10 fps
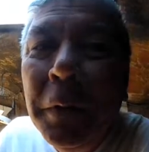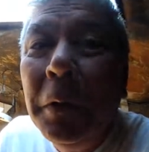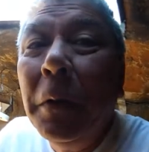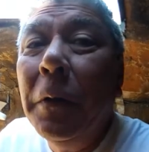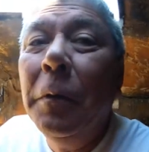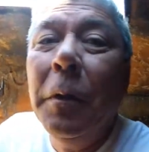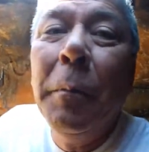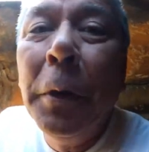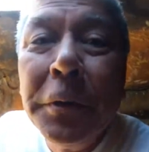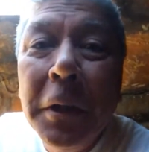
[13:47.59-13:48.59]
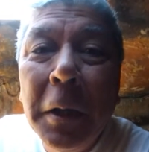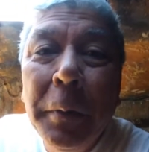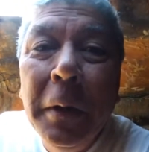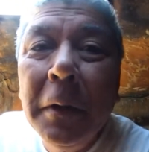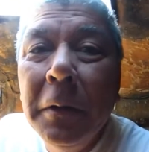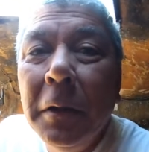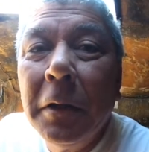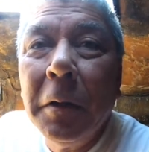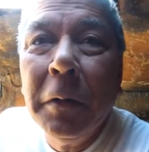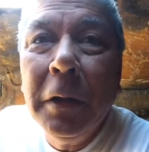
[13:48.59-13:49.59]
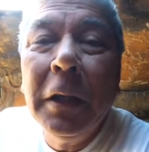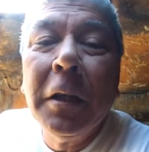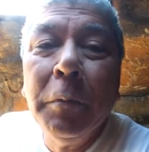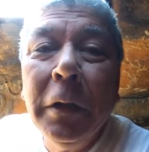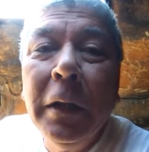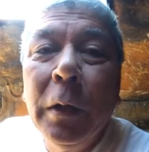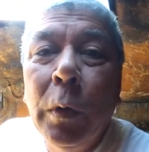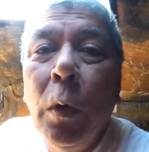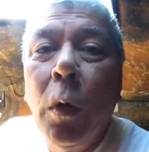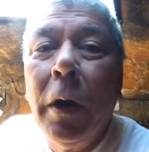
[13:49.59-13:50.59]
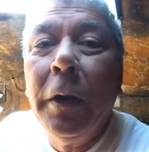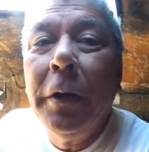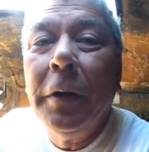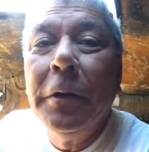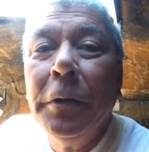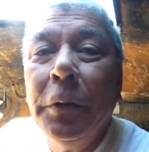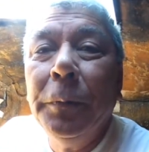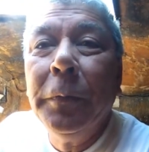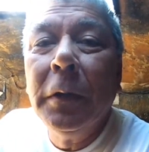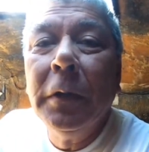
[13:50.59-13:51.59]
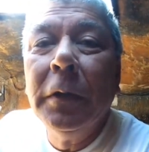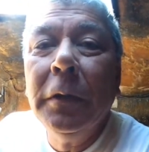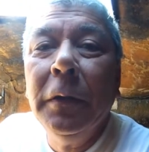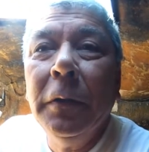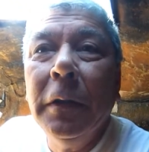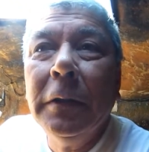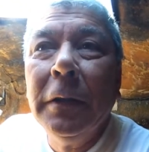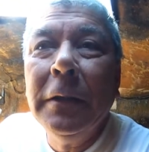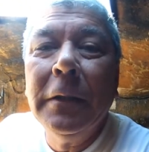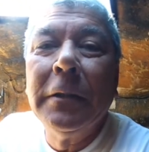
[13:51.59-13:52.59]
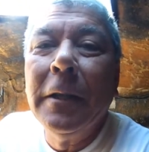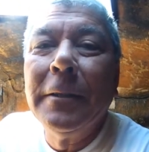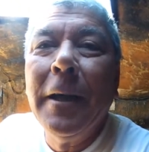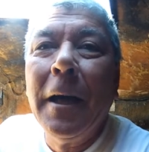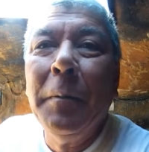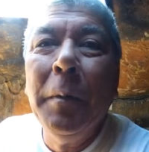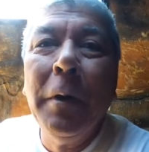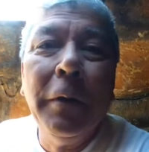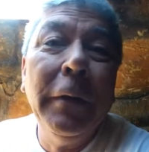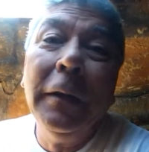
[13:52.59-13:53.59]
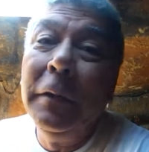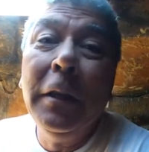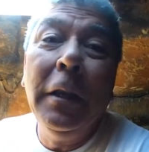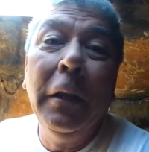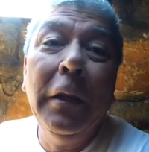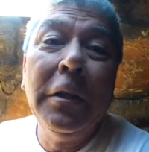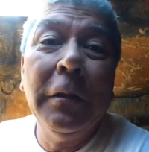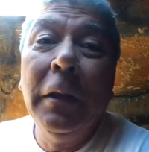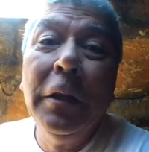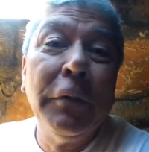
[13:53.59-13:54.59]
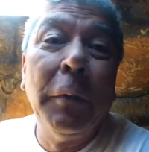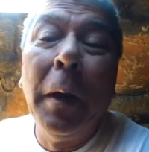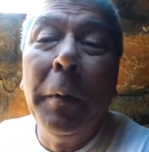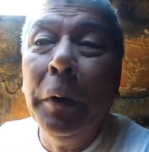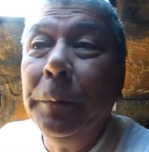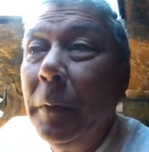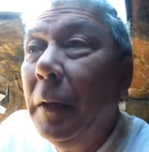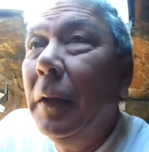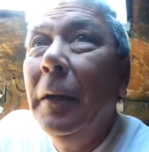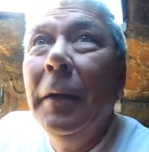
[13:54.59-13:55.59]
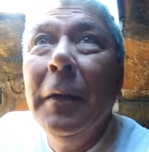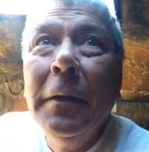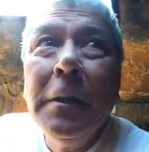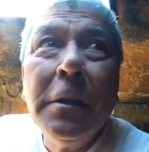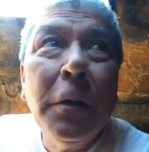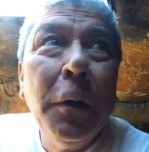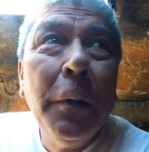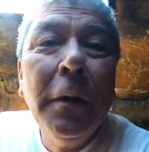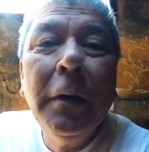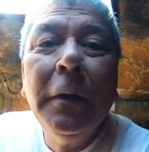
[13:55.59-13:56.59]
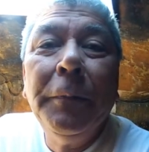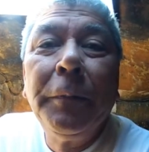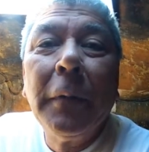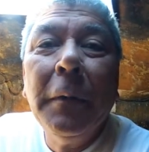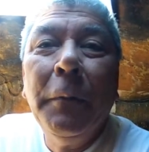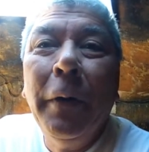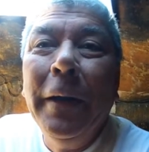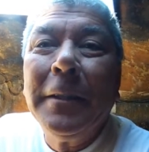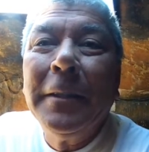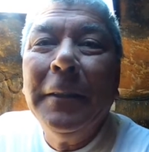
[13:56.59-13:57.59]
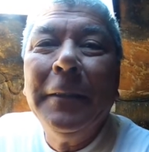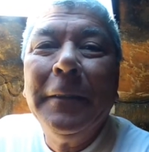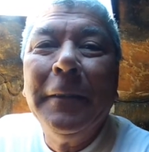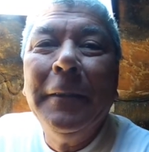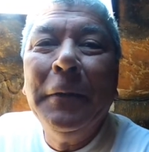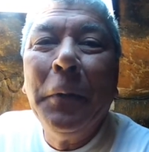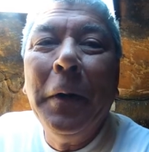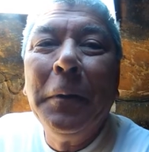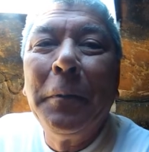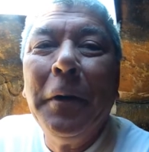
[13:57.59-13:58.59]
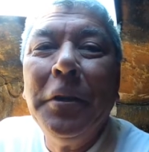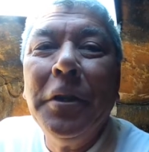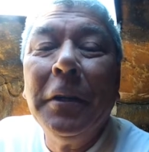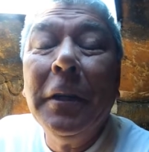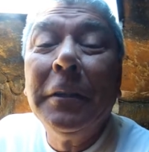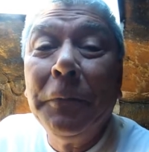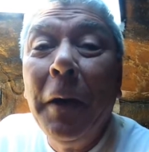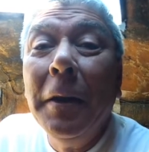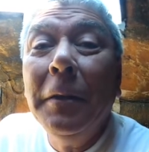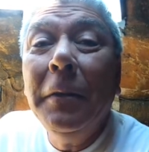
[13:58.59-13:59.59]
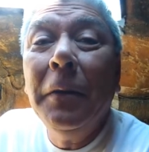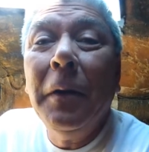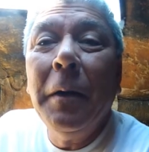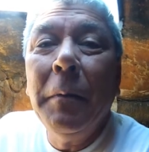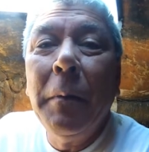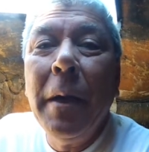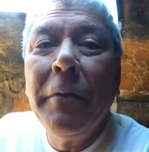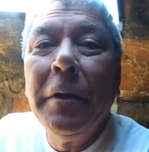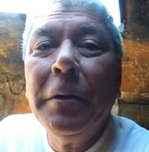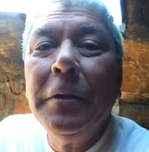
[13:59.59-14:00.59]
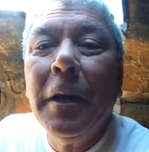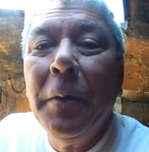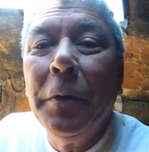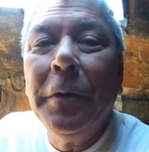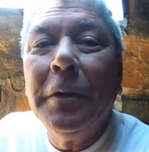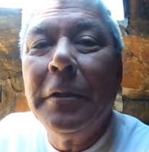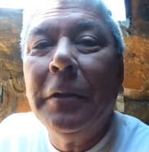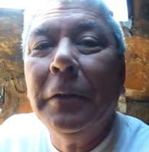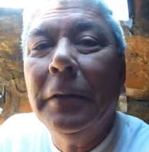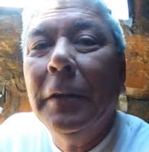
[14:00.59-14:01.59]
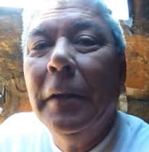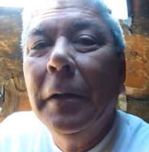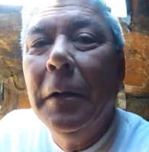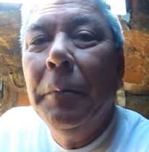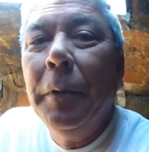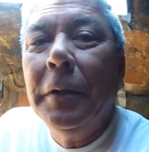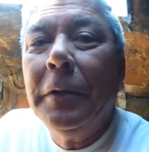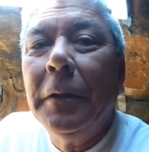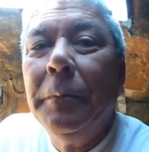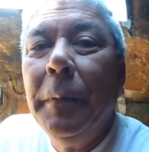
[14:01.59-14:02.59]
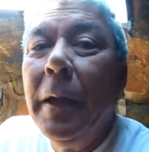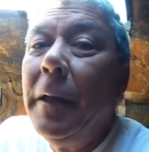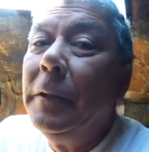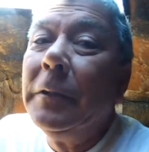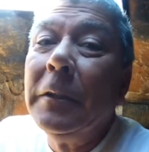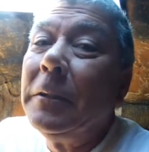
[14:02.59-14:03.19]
the boat's going to be get completely rewired here too. It's got to be better than that. At least for my boat. So boy, it's turned into quite the project. It's fun. I'm having a good time with it still. But man, it's